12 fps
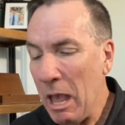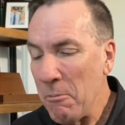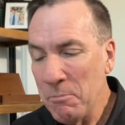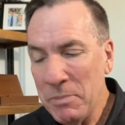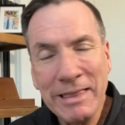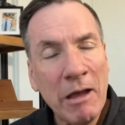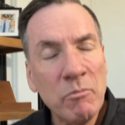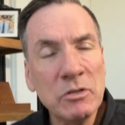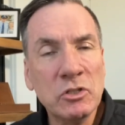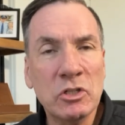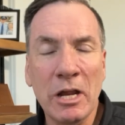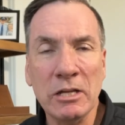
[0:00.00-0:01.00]
But that was
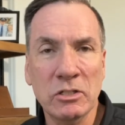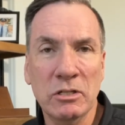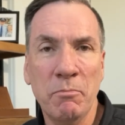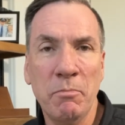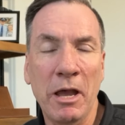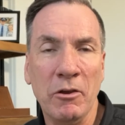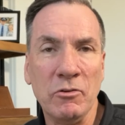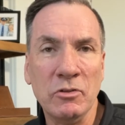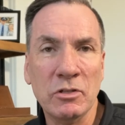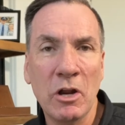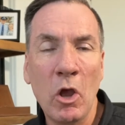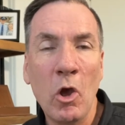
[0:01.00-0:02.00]

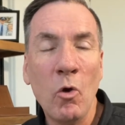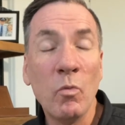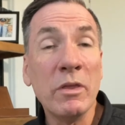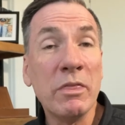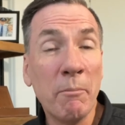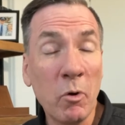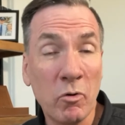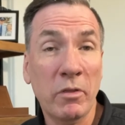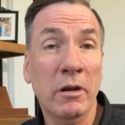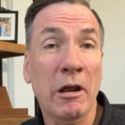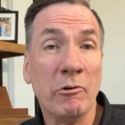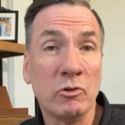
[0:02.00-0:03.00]
juxtaposed with a book that
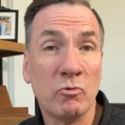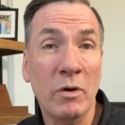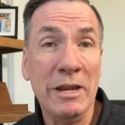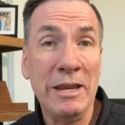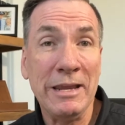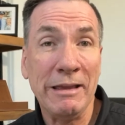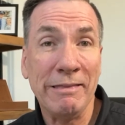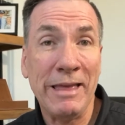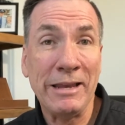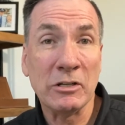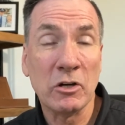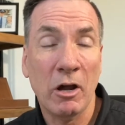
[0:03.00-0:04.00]
I was reading at
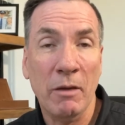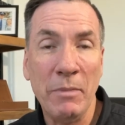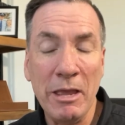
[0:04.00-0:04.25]
that time.